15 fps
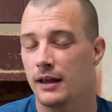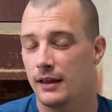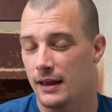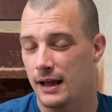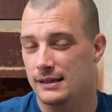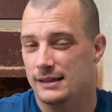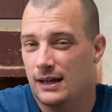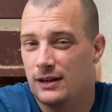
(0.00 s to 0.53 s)

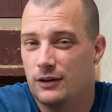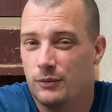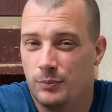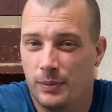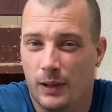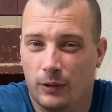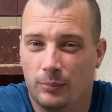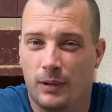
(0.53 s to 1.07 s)
That's how you
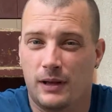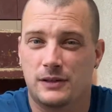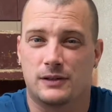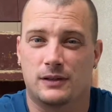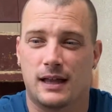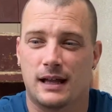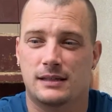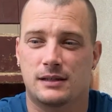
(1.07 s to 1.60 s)
build muscle.
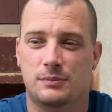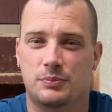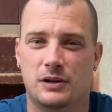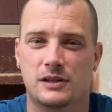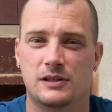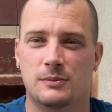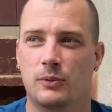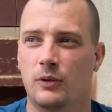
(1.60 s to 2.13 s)
That's the
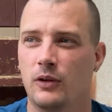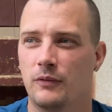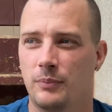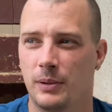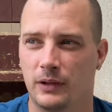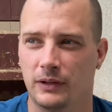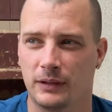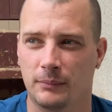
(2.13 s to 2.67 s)
principle of
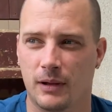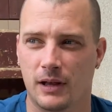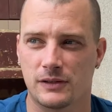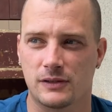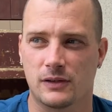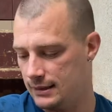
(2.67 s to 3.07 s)
building muscle.